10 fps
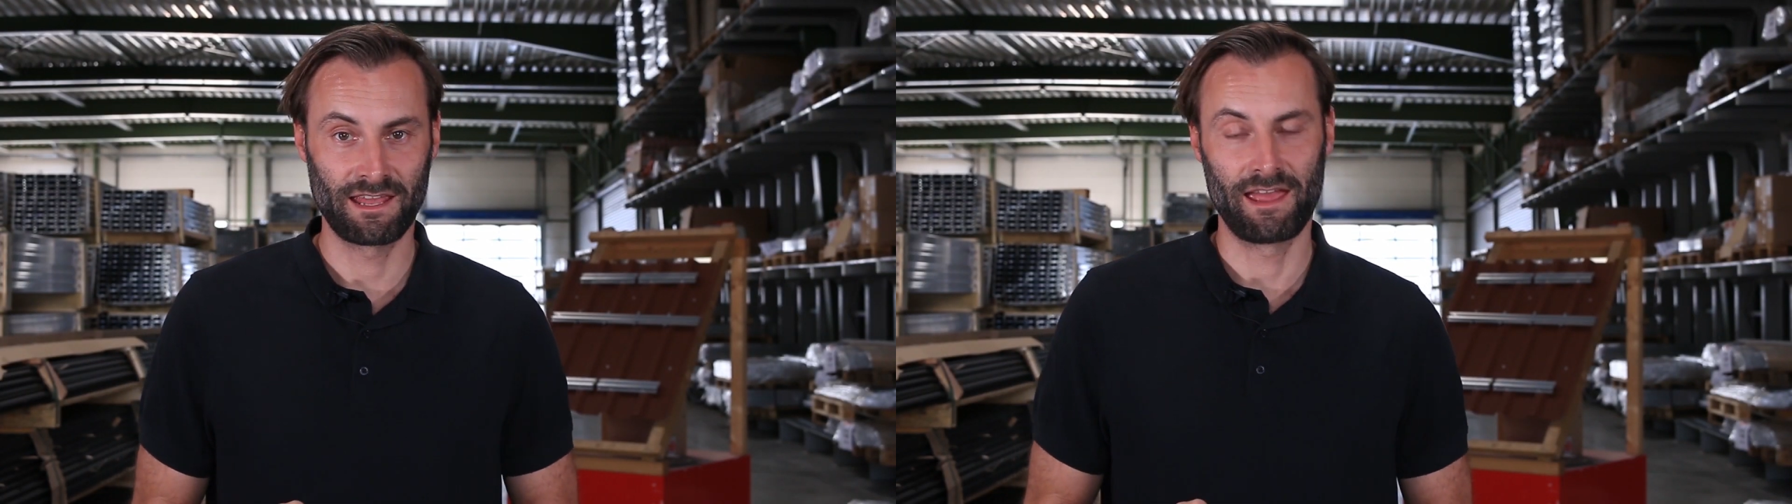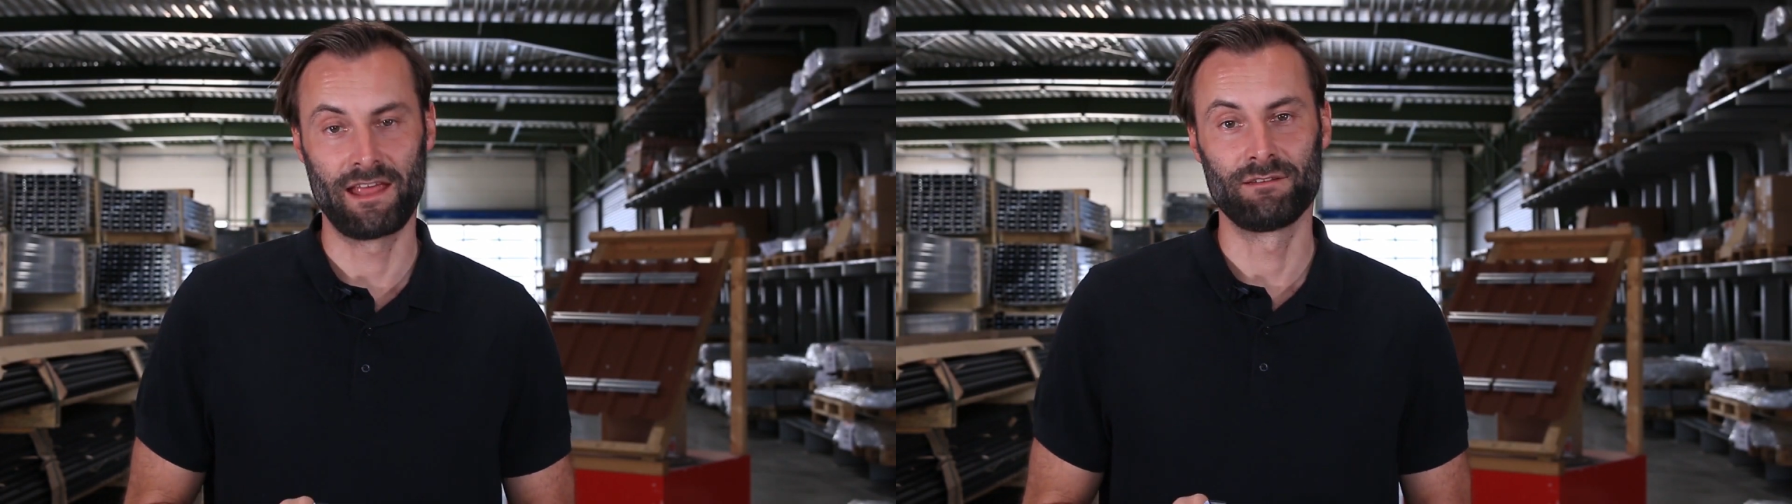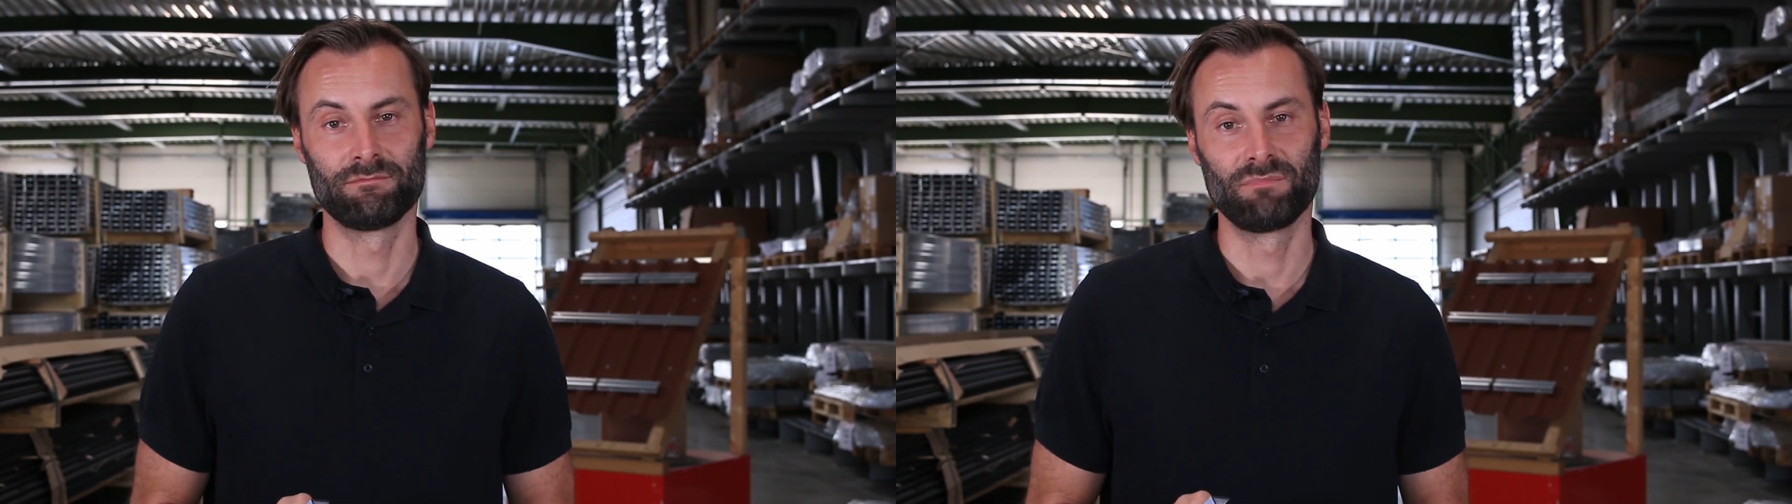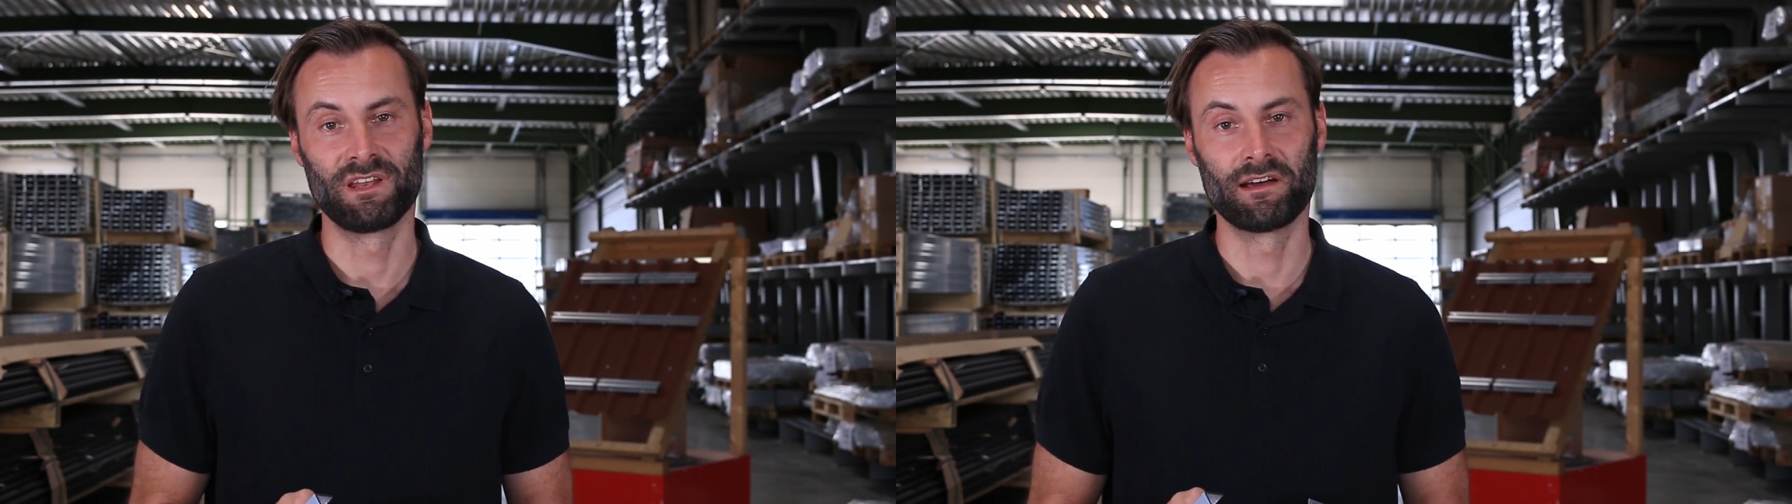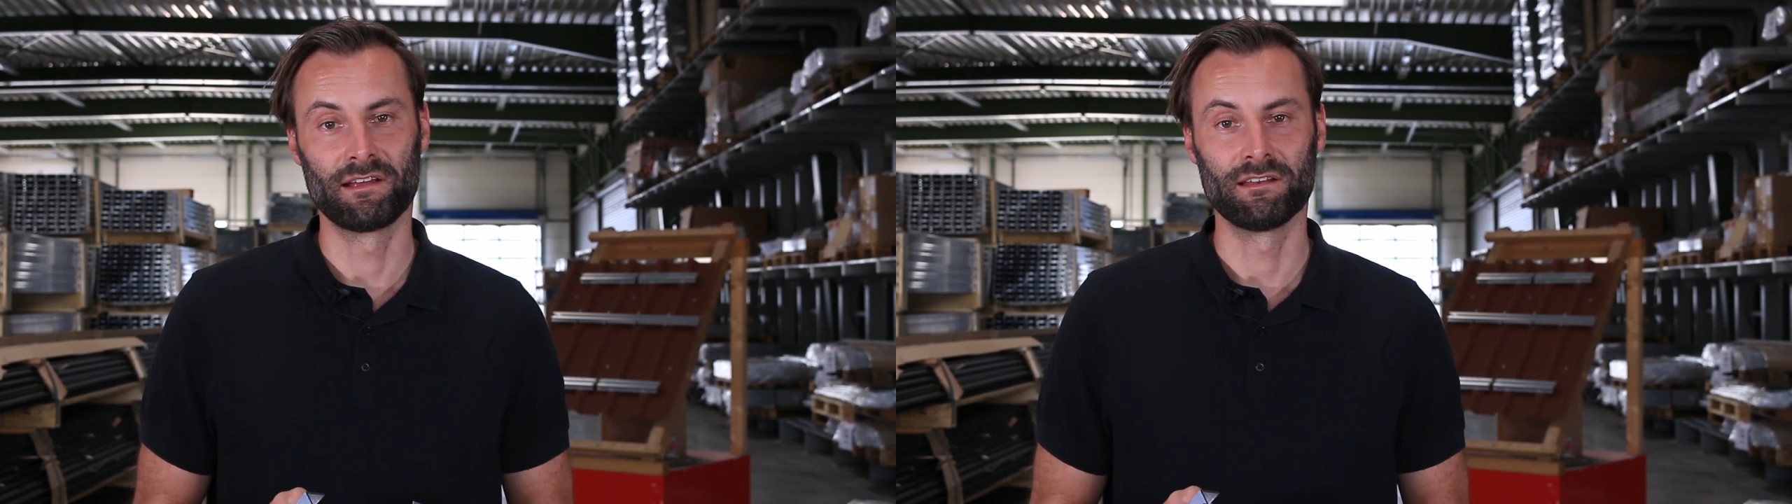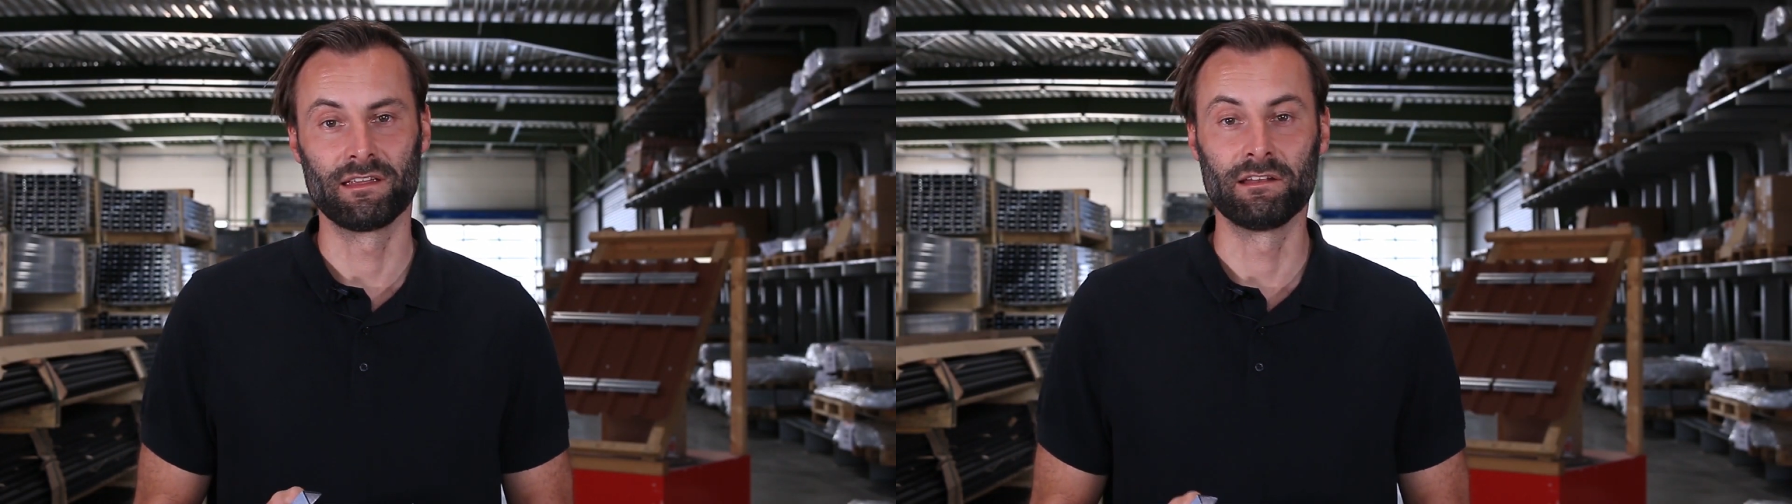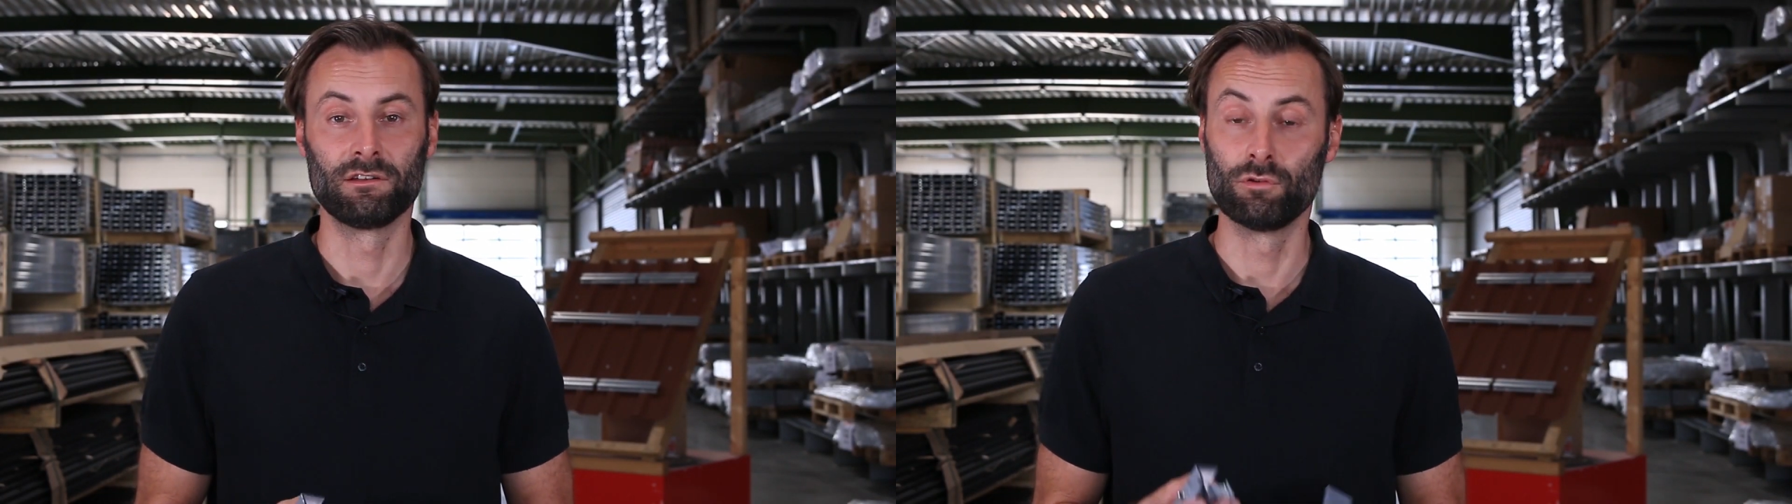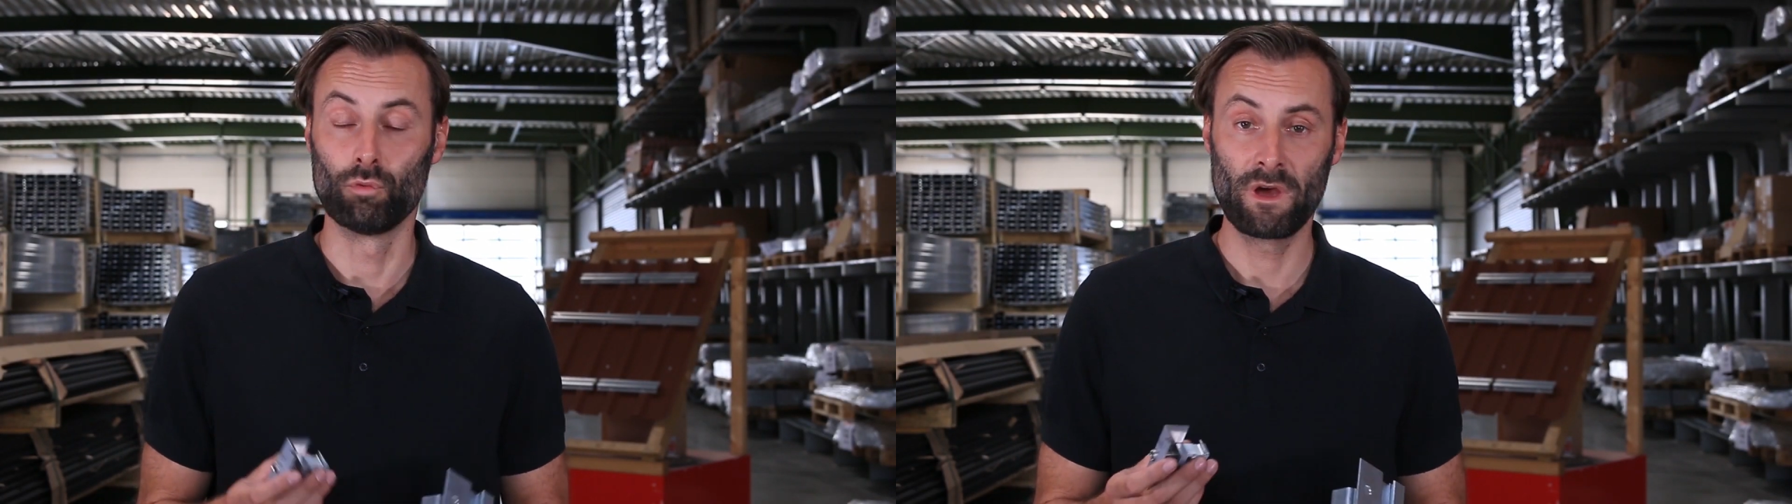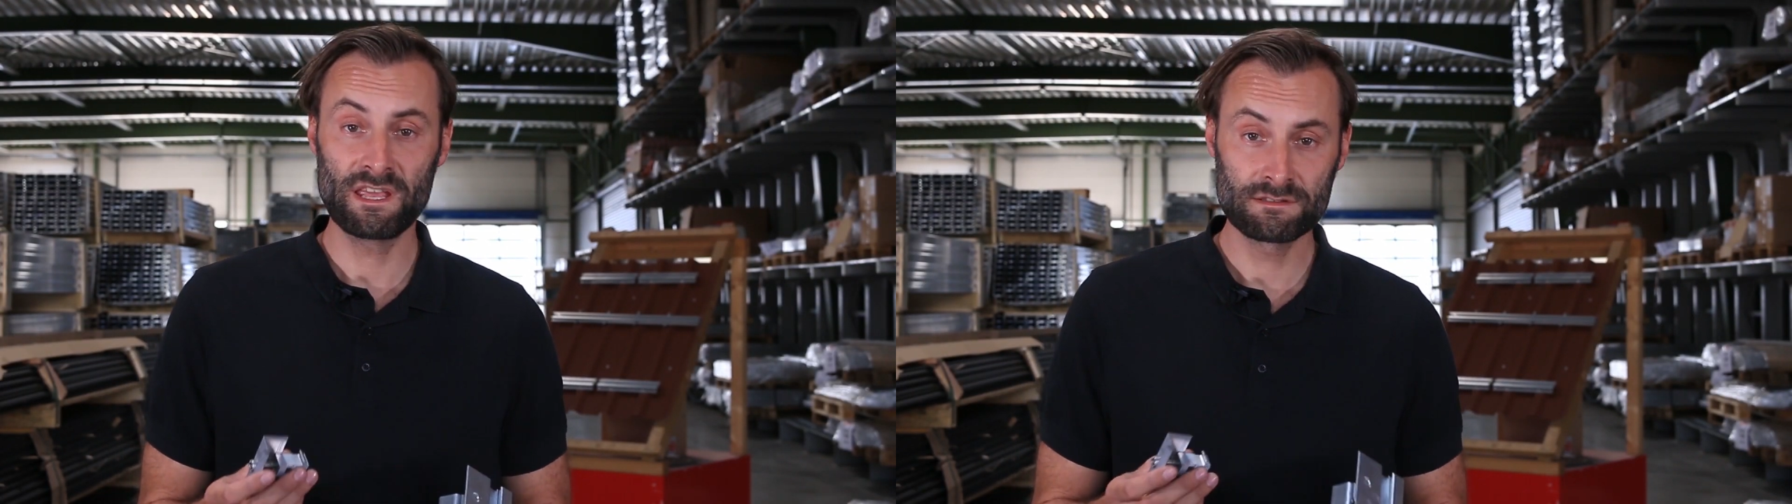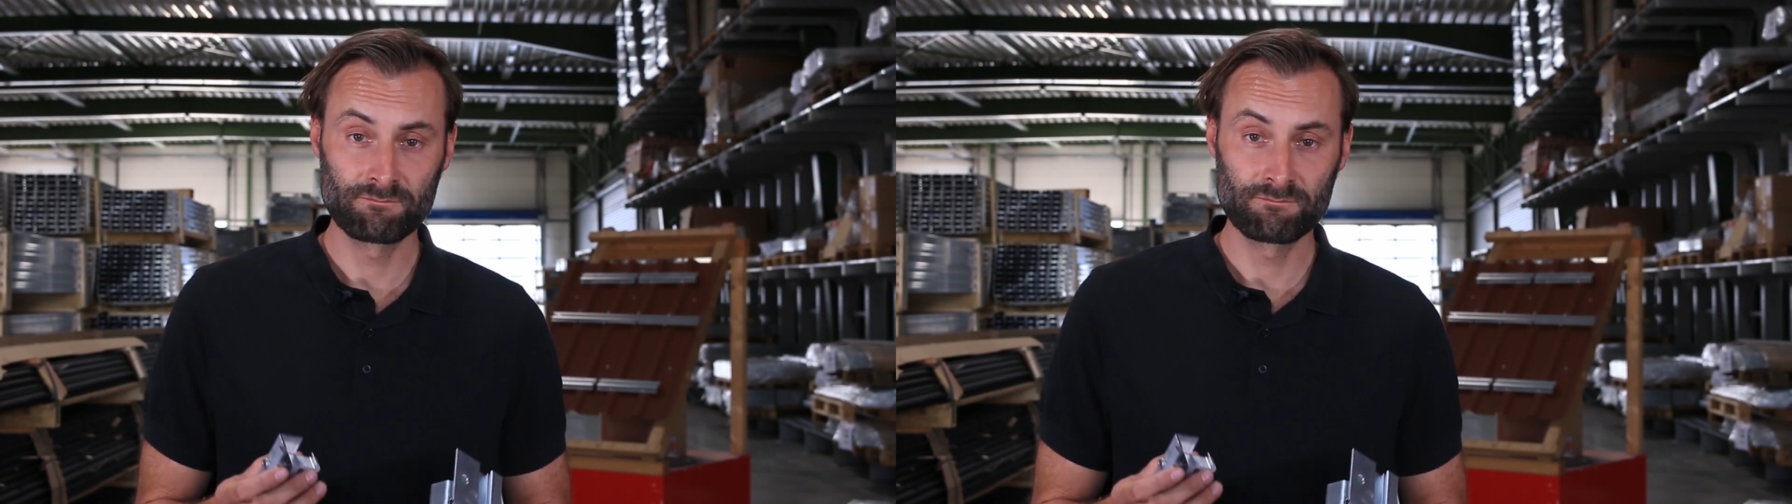can be done in two ways.